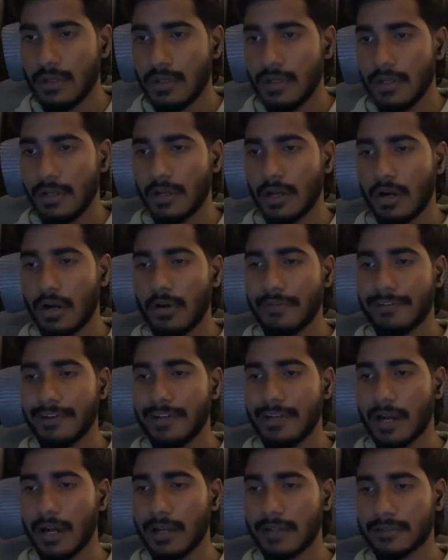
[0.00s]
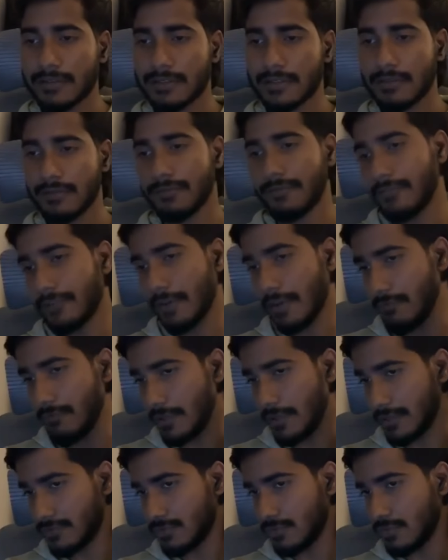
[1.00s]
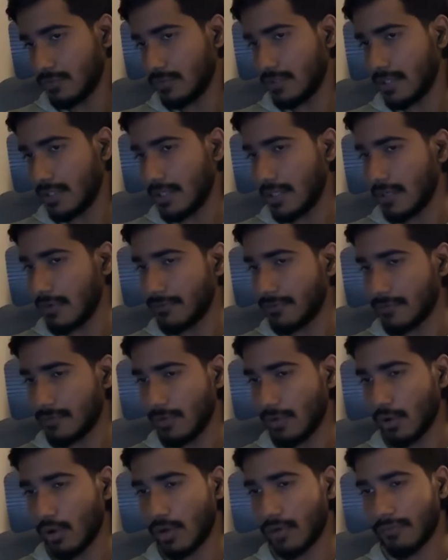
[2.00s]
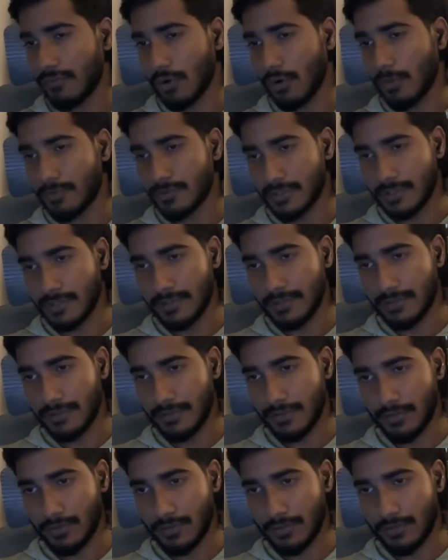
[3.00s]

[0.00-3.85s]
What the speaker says: Now it will ask as a framework. So they gives a lot of options.